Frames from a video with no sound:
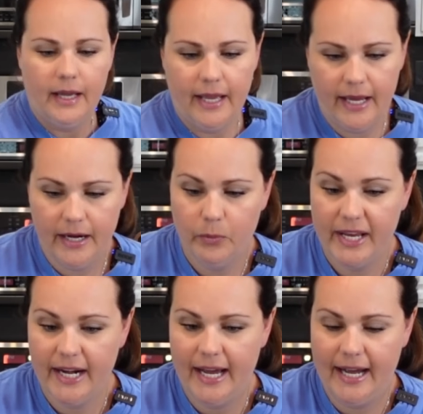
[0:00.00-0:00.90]
And we
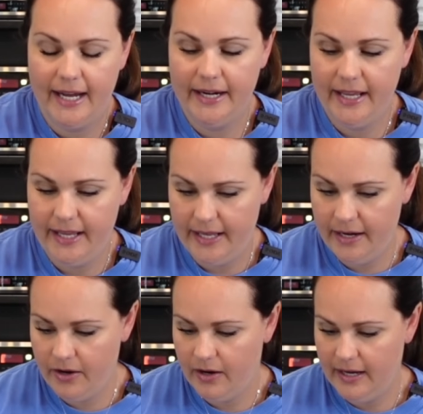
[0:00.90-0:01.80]
can add
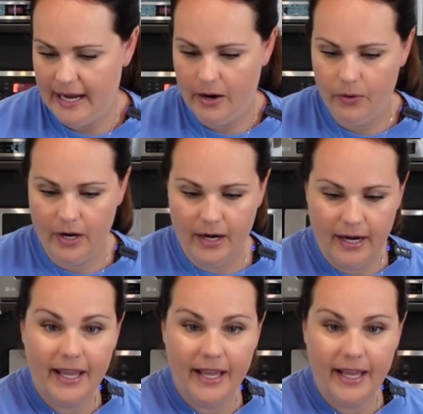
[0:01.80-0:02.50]
in our